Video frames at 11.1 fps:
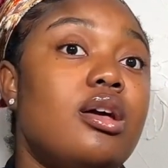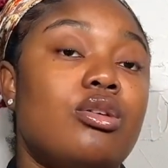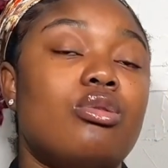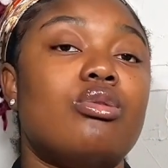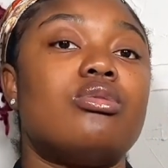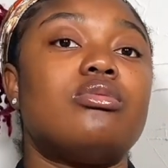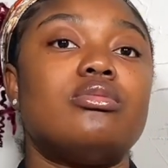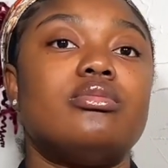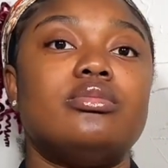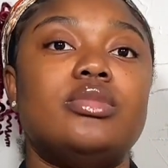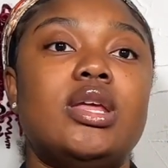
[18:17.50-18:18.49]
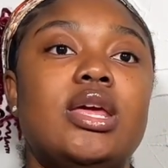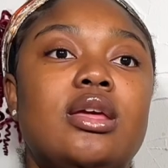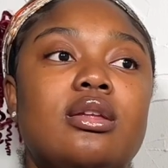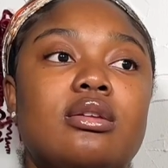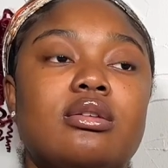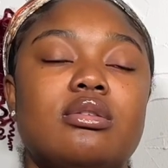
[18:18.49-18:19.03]
you know,
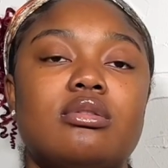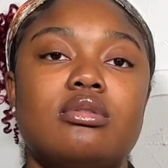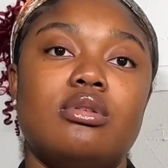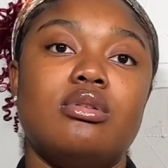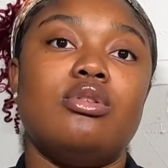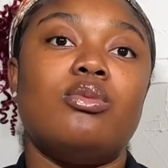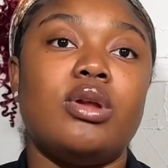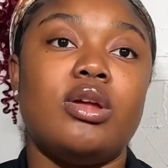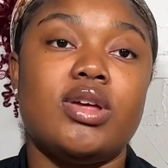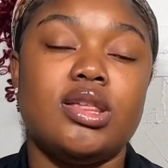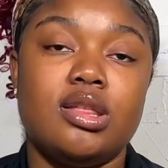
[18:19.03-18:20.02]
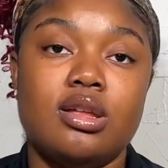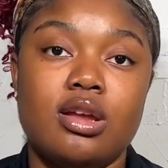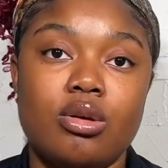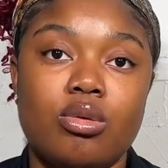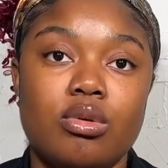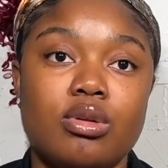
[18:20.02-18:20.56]
in whatever city that
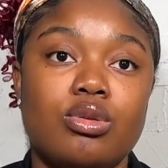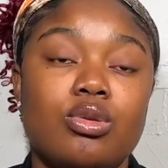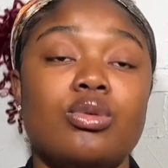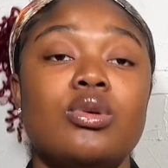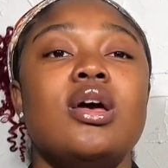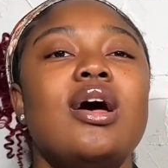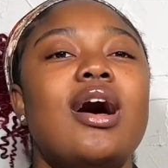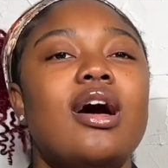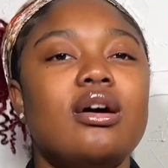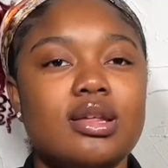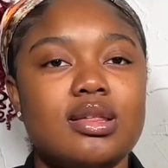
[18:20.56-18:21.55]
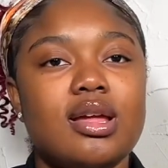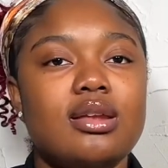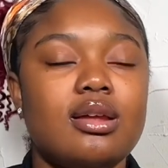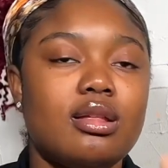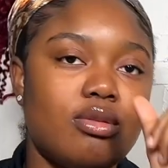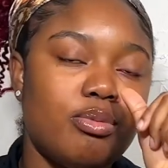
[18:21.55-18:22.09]
you're going to. I understand
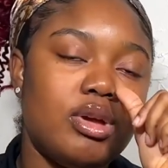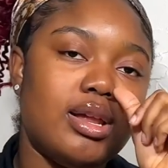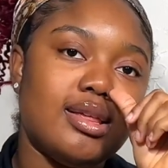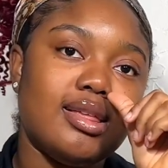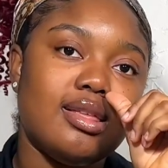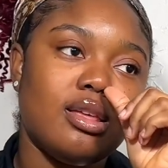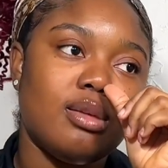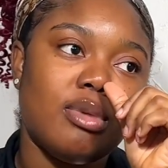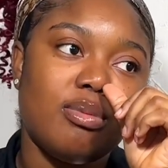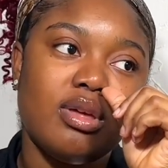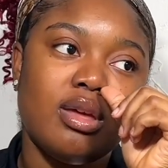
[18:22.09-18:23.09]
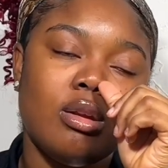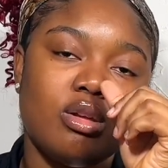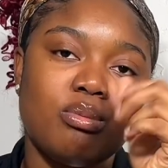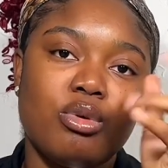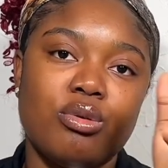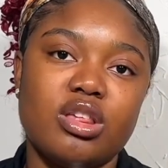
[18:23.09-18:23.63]
that smaller cities may be a lot
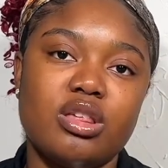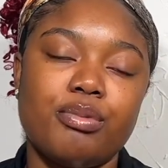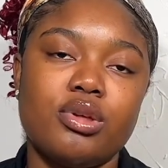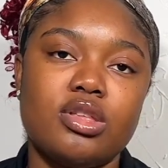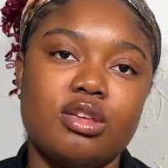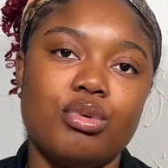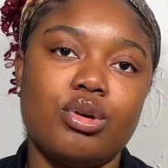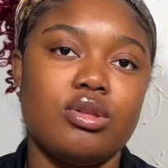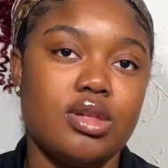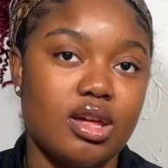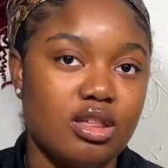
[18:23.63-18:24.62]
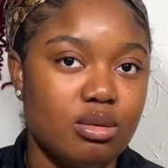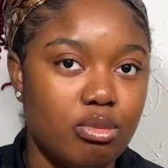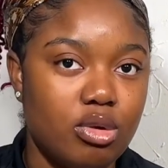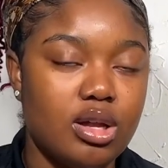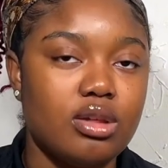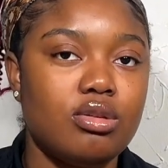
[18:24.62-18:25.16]
more responsive because they are
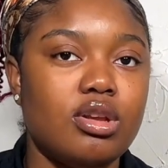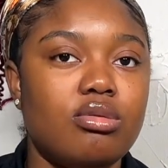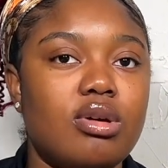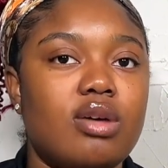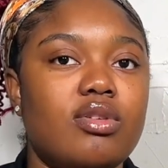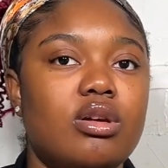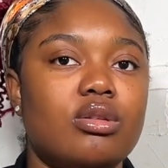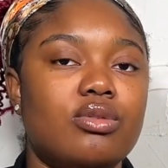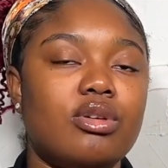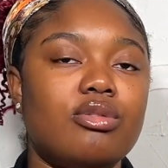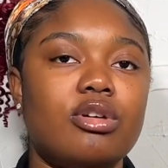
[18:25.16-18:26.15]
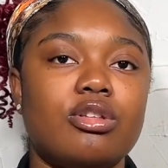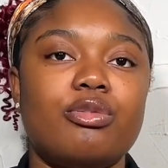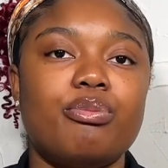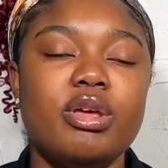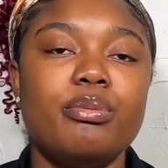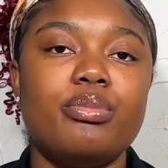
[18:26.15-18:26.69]
smaller, so they don't have a lot of influx
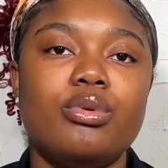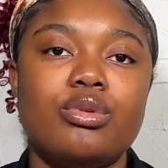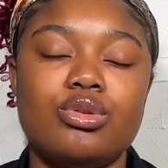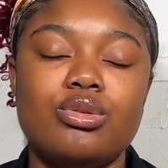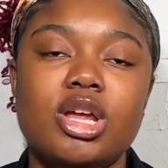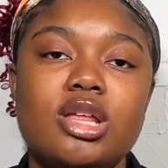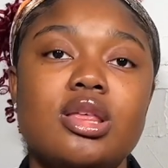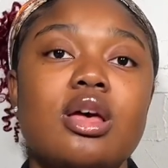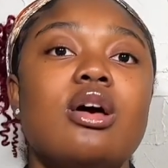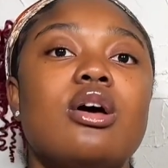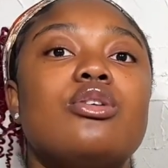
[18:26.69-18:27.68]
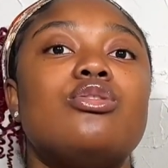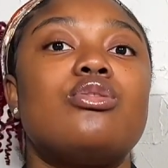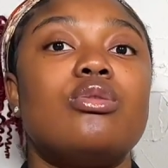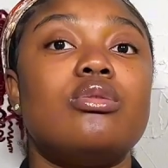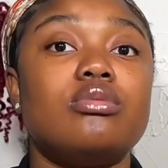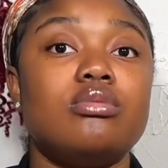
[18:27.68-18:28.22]
of people or students.
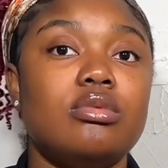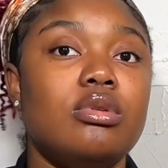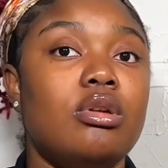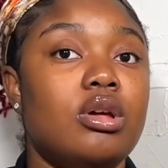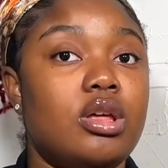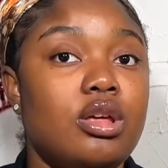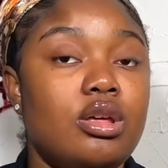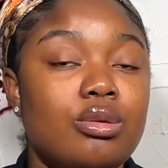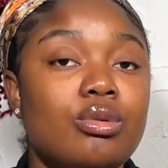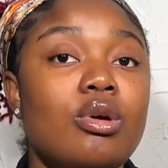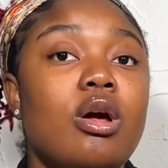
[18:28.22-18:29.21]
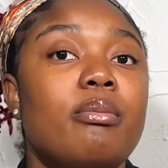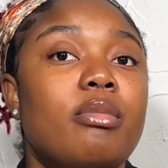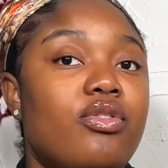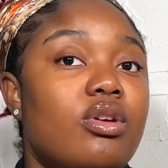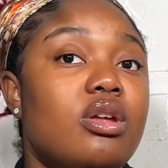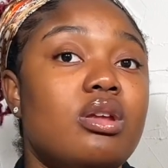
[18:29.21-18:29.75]
So, lucky you. But
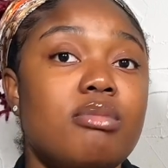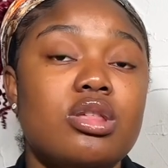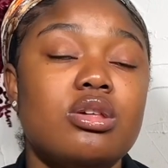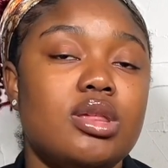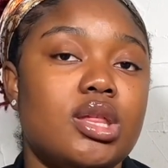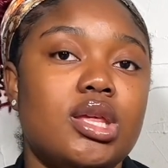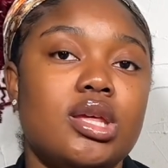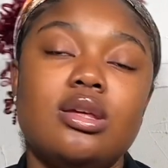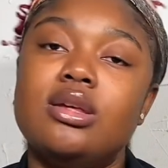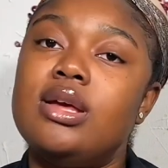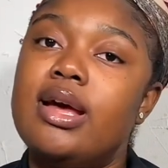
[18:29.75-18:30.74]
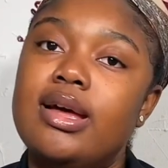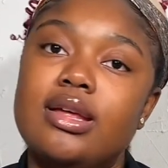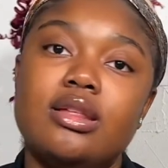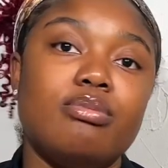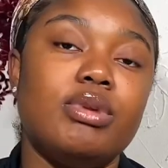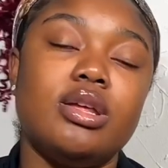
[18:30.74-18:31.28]
if you're in a major city,
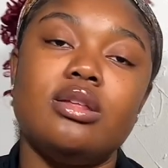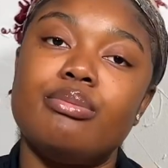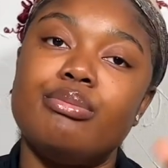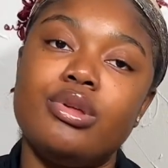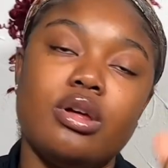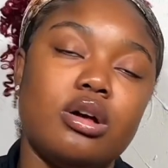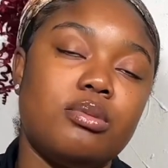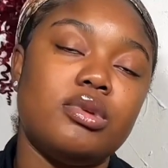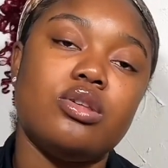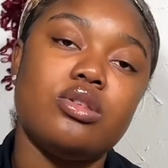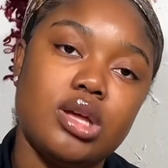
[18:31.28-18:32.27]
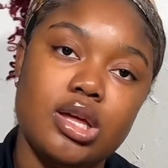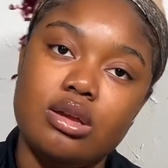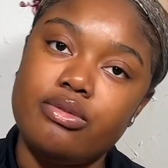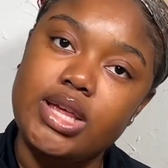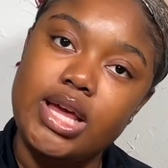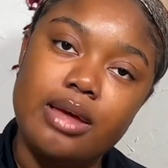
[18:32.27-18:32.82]
guys, please book your accommodation ahead
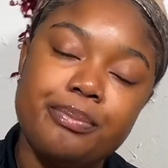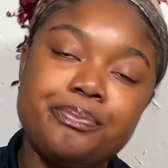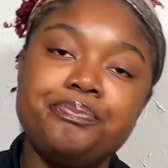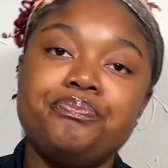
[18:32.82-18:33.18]
of time.